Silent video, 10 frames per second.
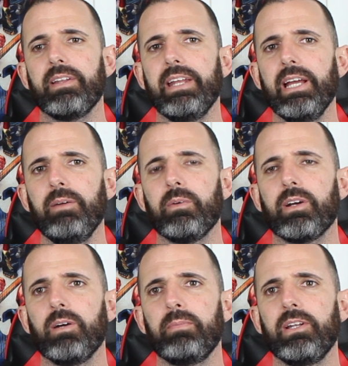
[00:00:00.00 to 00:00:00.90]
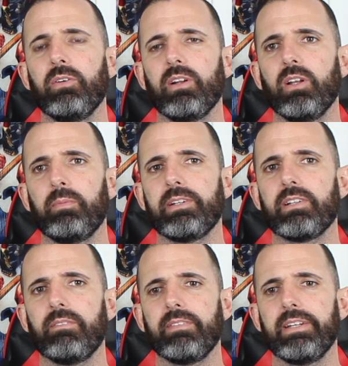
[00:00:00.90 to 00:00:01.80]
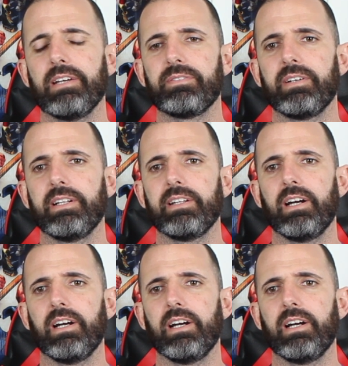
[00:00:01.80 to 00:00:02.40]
Today we're going to be doing a little bit something different.